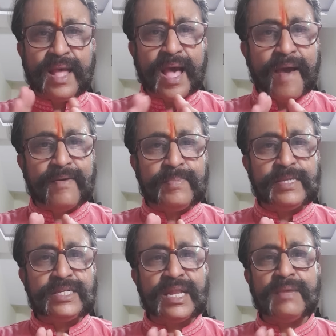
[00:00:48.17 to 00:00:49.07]
I will be
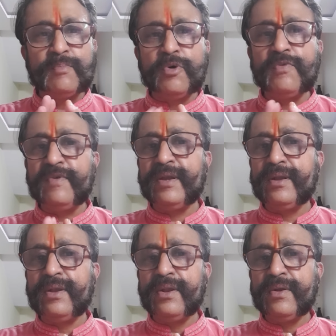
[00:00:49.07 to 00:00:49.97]
sharing more
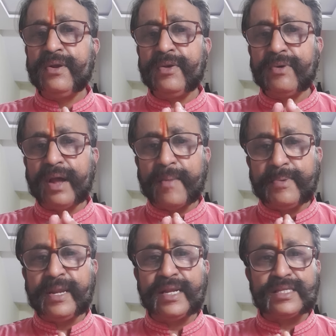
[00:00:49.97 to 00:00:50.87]
video
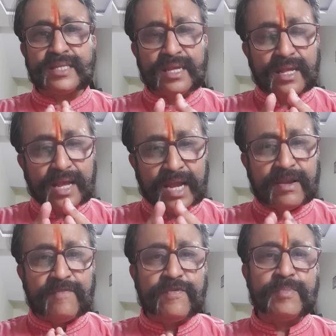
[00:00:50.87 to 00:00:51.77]
updates and
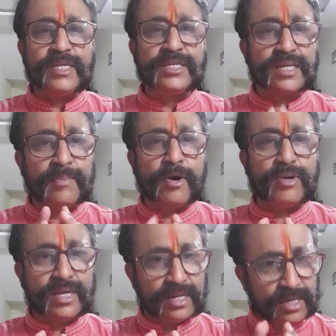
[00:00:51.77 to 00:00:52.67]
information
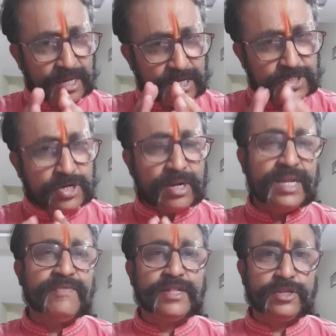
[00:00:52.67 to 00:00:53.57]
about her
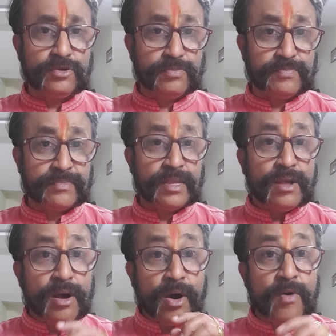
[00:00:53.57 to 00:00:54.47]
shortly with you.
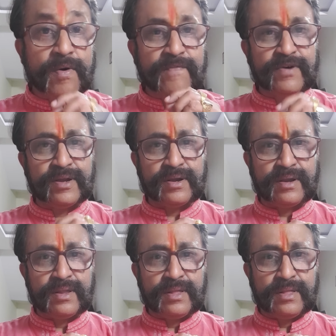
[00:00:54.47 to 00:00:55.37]
However,
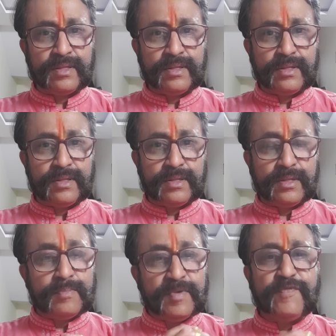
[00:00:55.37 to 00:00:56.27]

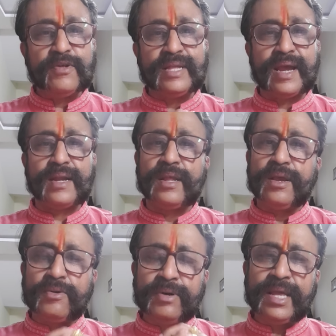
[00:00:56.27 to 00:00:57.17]
before that,
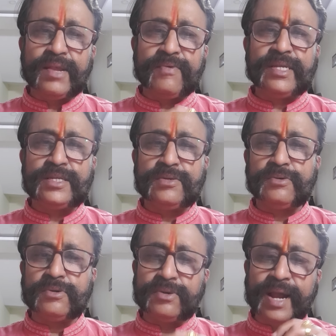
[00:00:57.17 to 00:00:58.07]
could I request
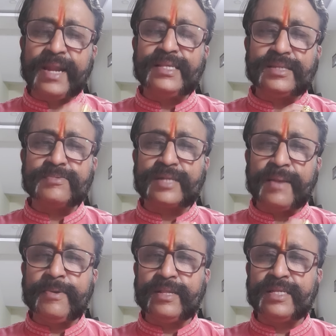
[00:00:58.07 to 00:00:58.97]
you to kindly
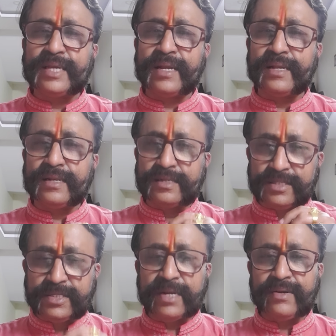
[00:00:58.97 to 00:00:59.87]
subscribe to the channel
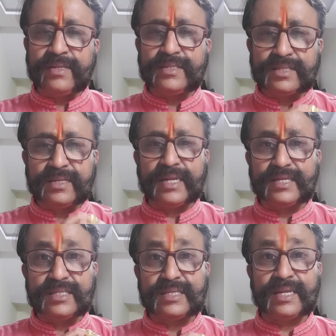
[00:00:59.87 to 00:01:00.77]
Generous,
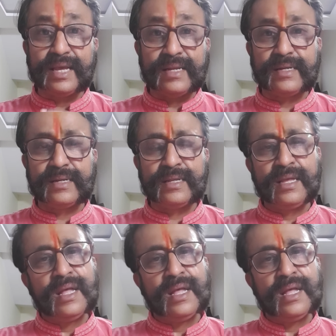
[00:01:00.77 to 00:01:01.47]
Gracious, and Gallant.